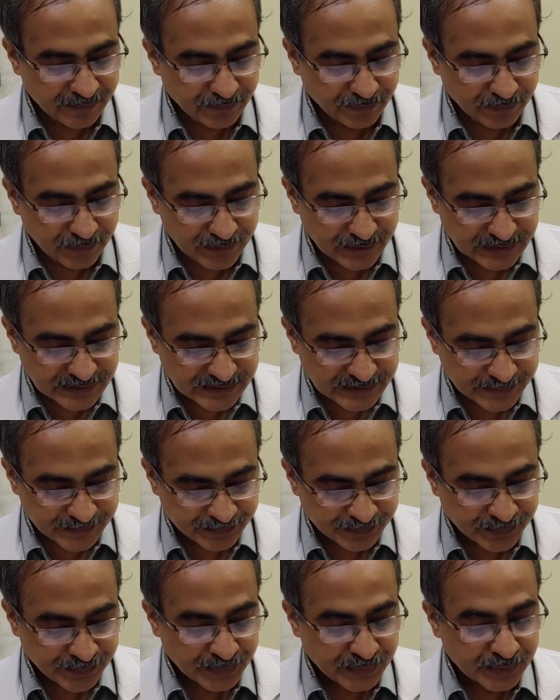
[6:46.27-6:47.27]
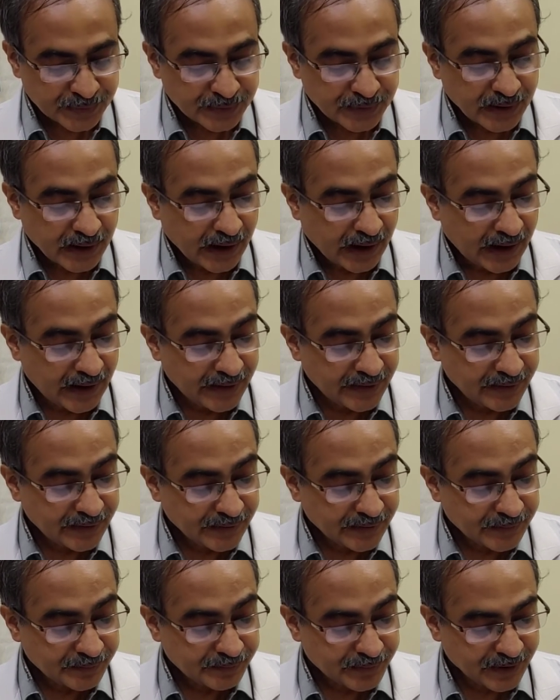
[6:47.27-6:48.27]
first and
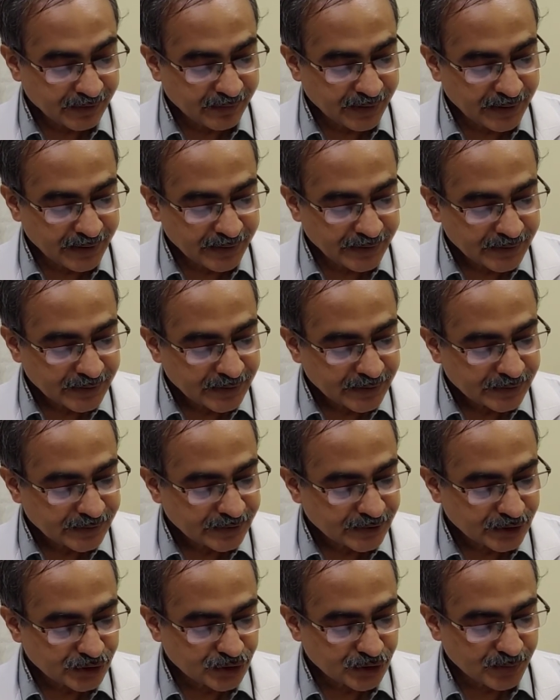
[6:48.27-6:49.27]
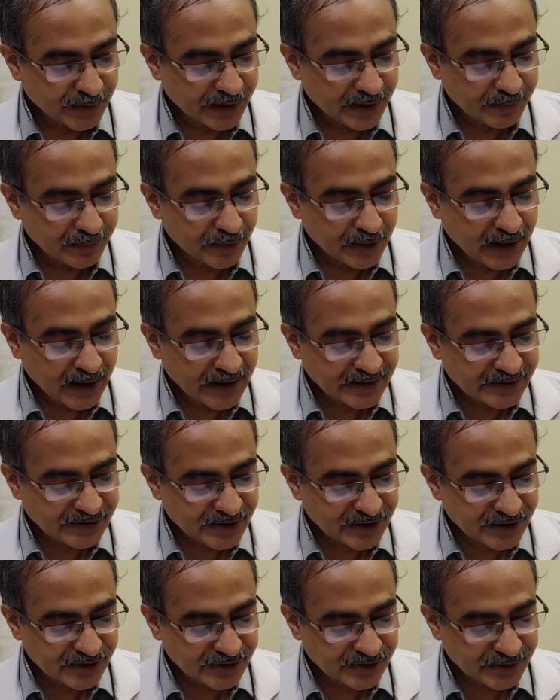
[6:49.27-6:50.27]
prevent the tumor
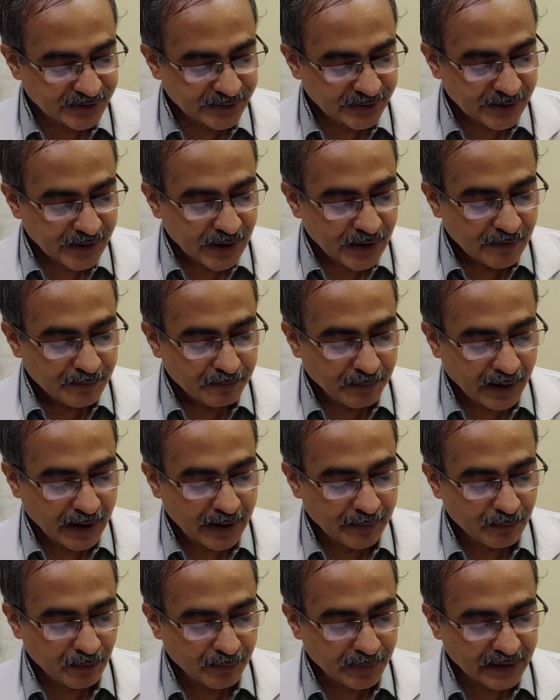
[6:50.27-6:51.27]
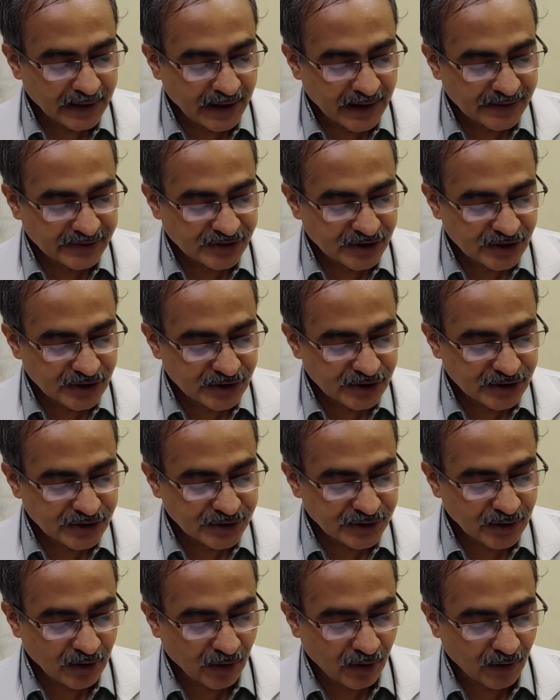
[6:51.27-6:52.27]
embolization by
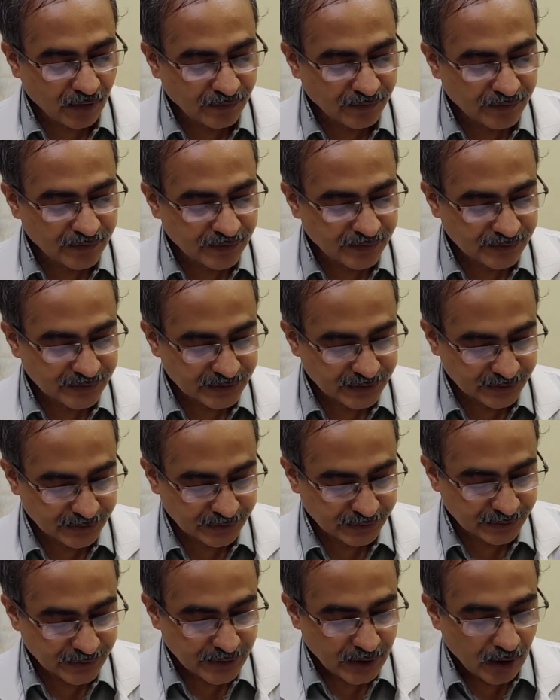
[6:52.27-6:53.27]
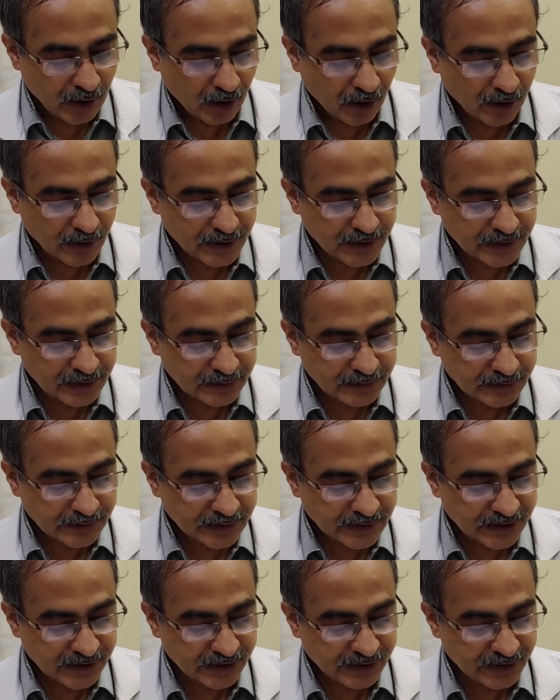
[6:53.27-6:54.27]
mobilization of the organ
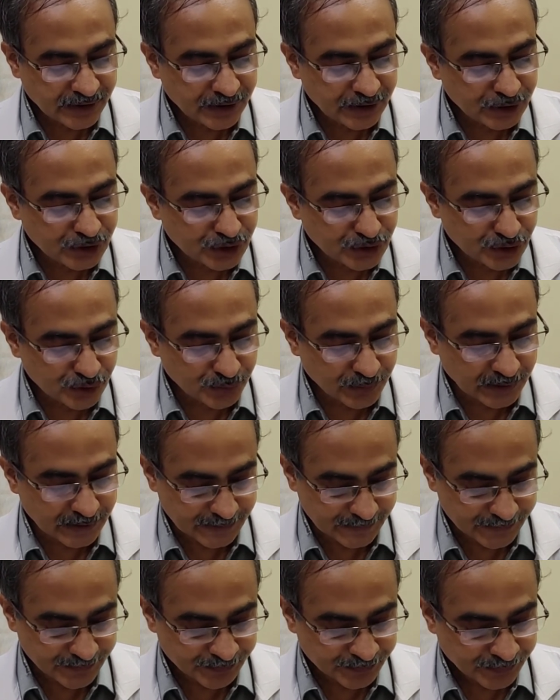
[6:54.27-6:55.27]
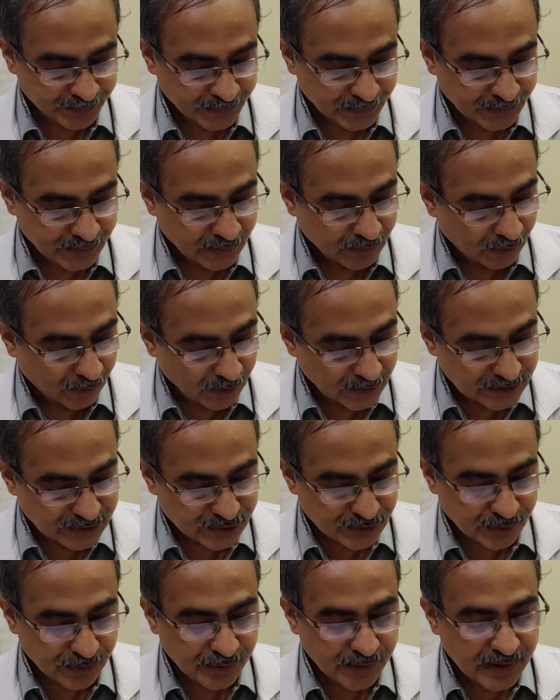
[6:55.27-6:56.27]
containing tumor.
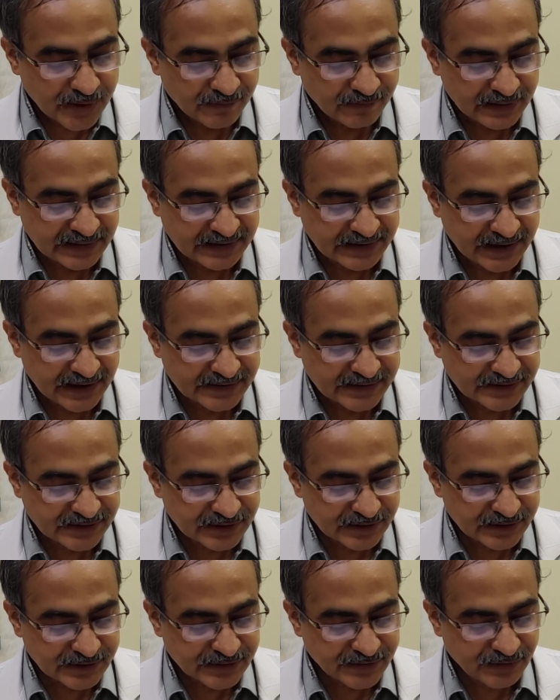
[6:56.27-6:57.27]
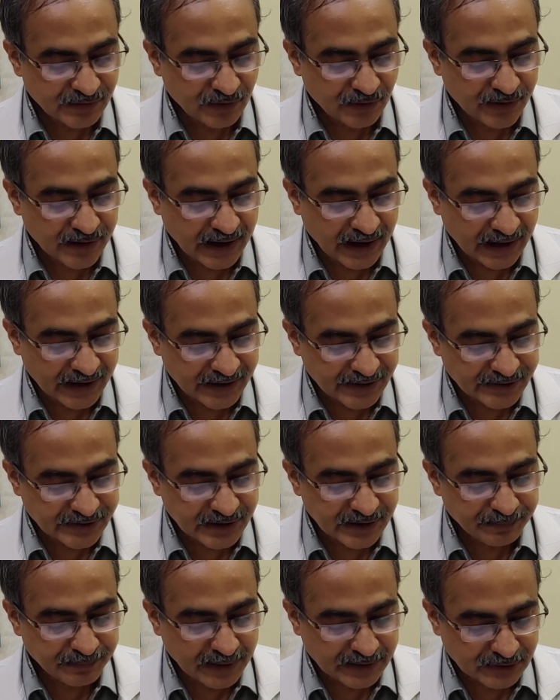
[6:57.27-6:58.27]
Also, one can search for
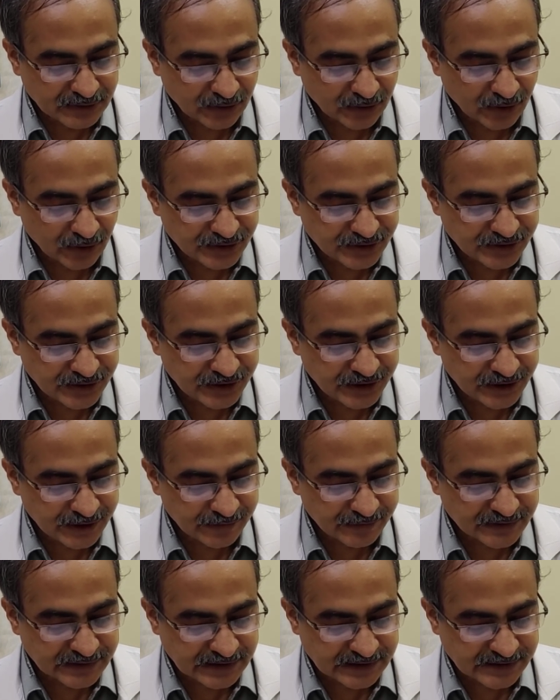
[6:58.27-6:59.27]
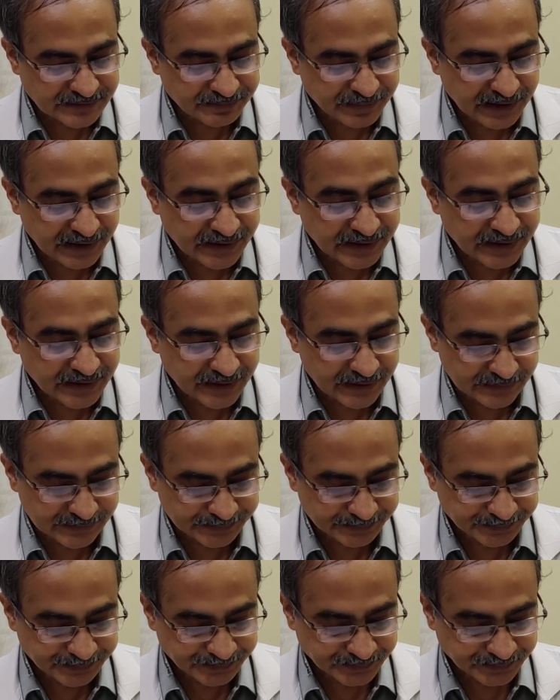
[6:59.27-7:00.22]
additional pathology if suspected.